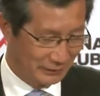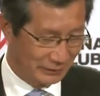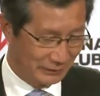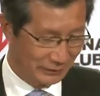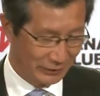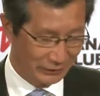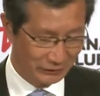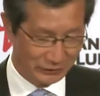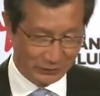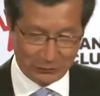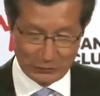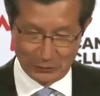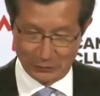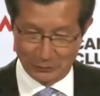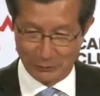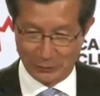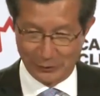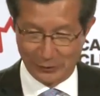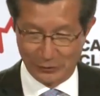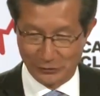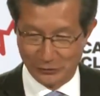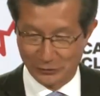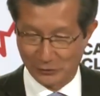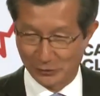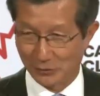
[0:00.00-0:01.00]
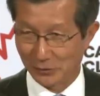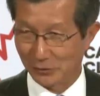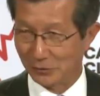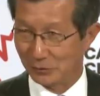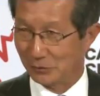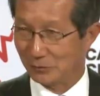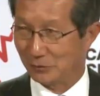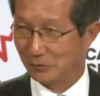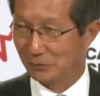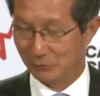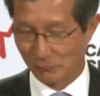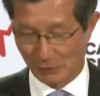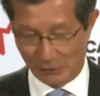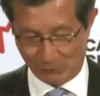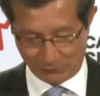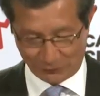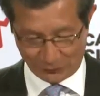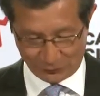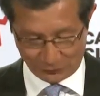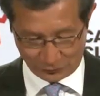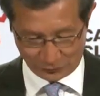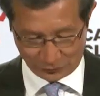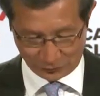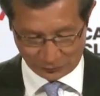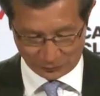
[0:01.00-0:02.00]
that's a good place to go,
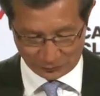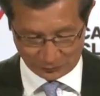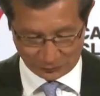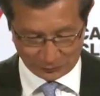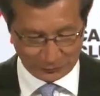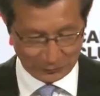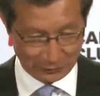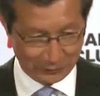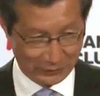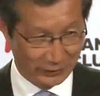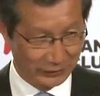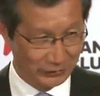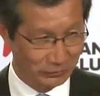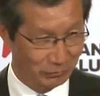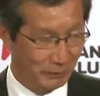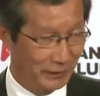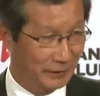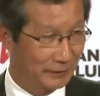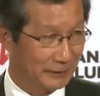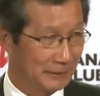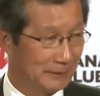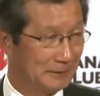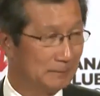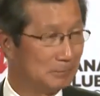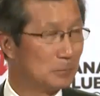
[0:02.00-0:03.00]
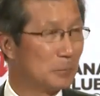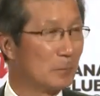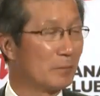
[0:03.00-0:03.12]
reference to today's weather.